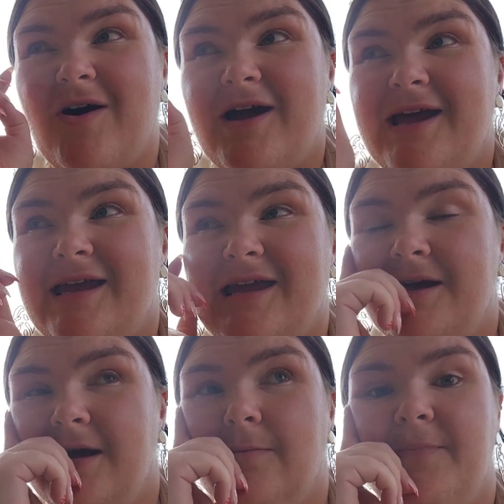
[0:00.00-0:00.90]
my
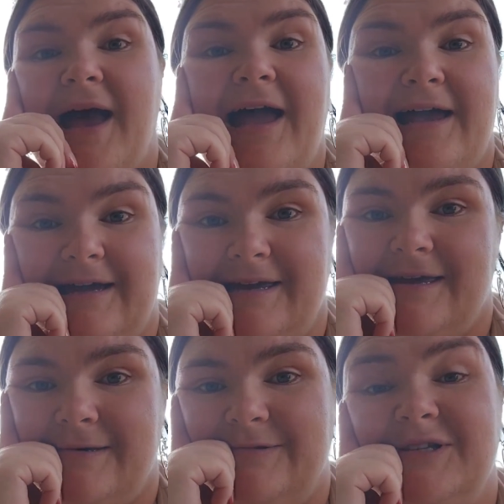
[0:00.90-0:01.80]
bag,
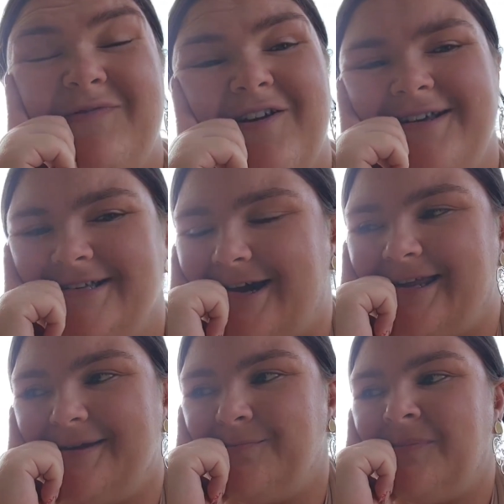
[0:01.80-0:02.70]
which is very
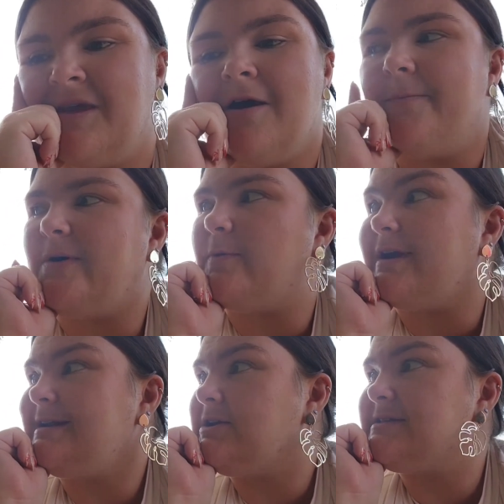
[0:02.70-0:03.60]
exciting. But
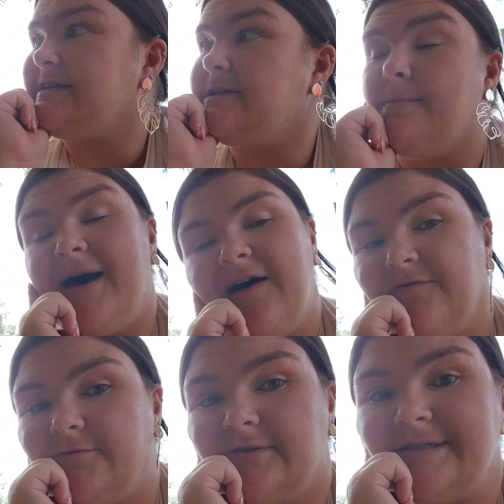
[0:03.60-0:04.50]
we're going to go see the
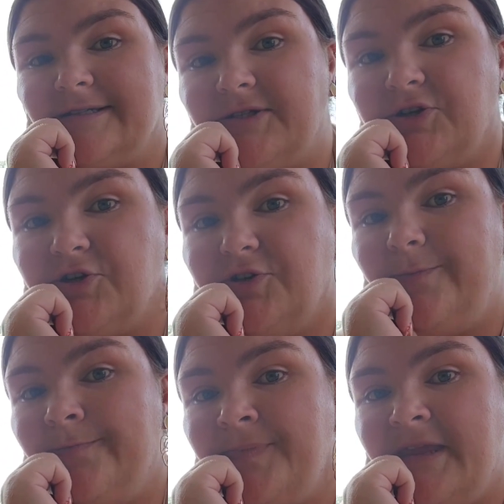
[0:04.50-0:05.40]
Marvels
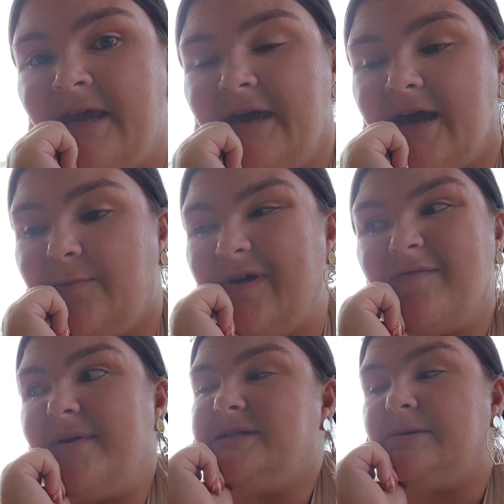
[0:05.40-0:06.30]
soon. We
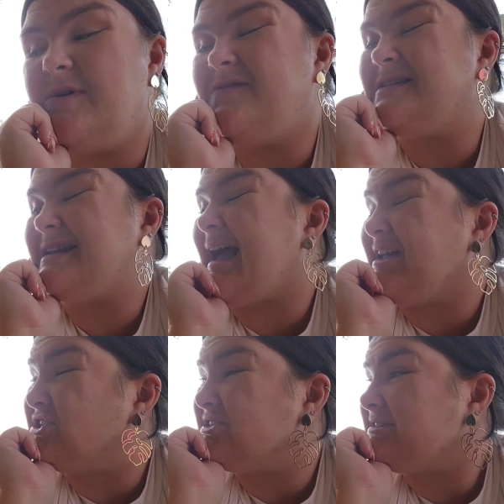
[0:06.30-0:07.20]
haven't been to the movies in
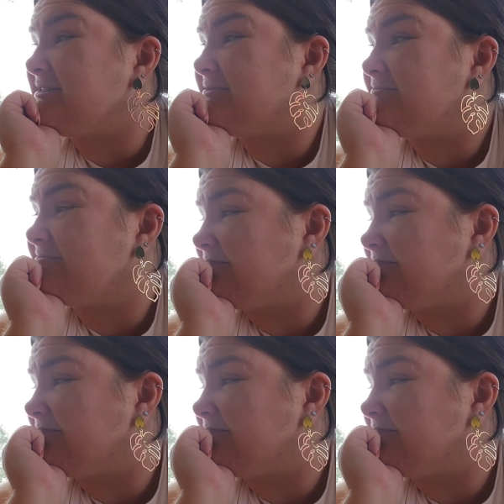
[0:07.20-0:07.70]
ages.